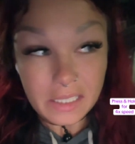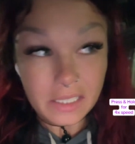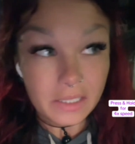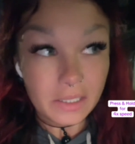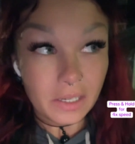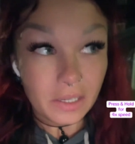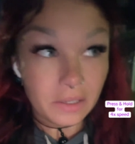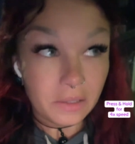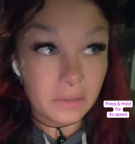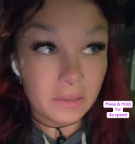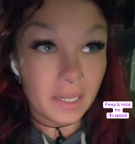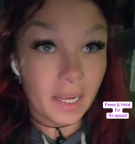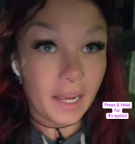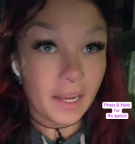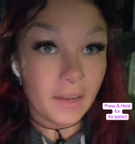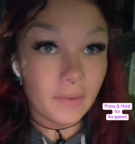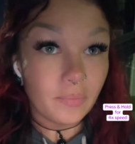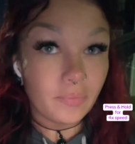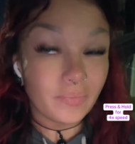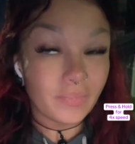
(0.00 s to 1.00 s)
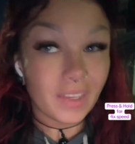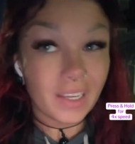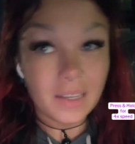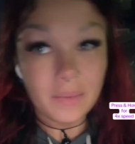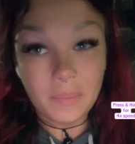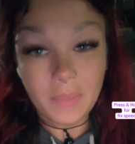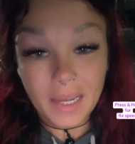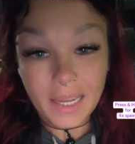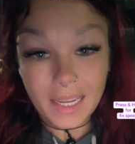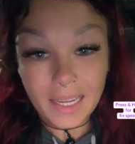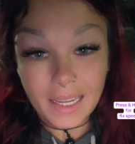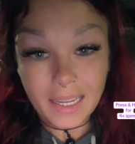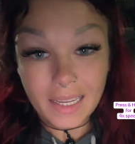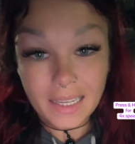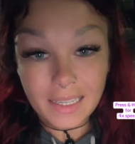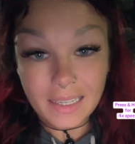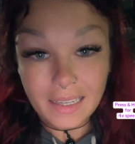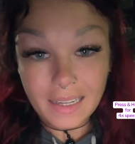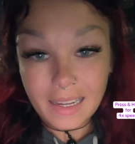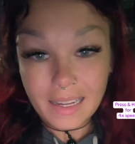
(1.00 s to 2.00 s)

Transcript: you know, like, man,